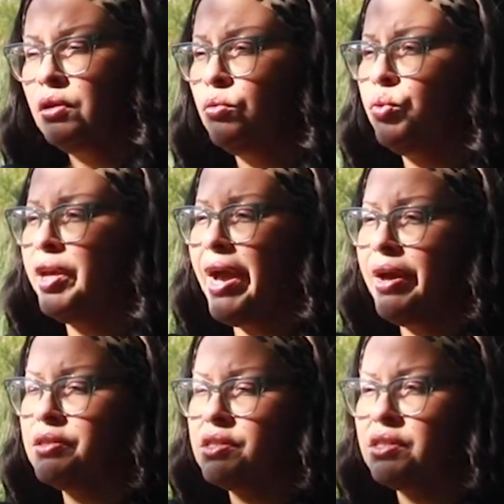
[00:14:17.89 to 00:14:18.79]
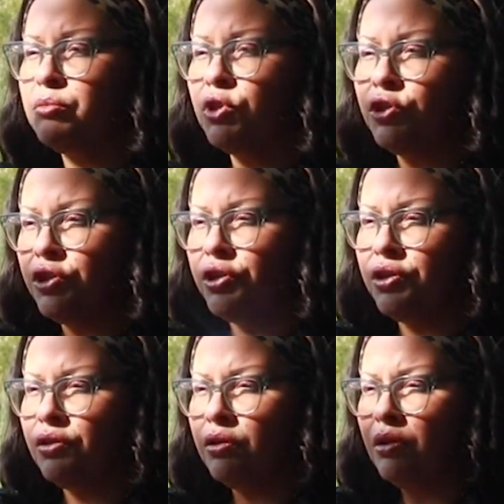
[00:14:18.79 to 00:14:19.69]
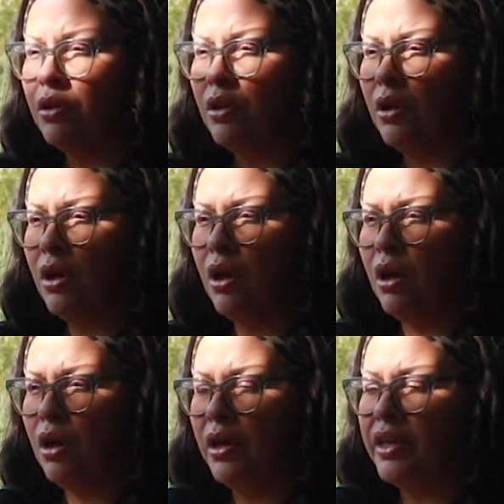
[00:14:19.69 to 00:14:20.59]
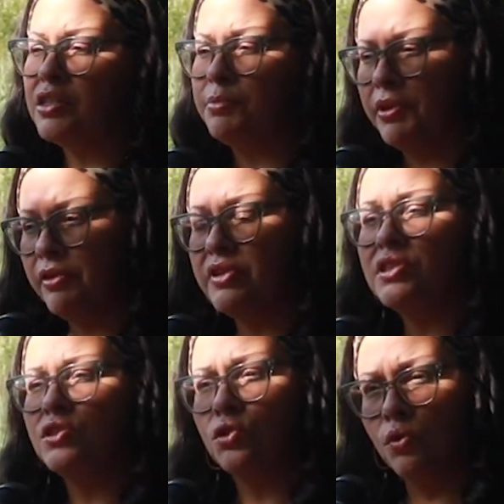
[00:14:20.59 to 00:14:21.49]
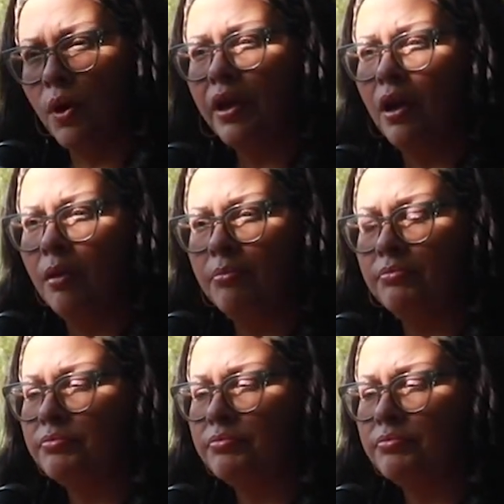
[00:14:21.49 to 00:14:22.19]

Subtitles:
We had similar experiences growing up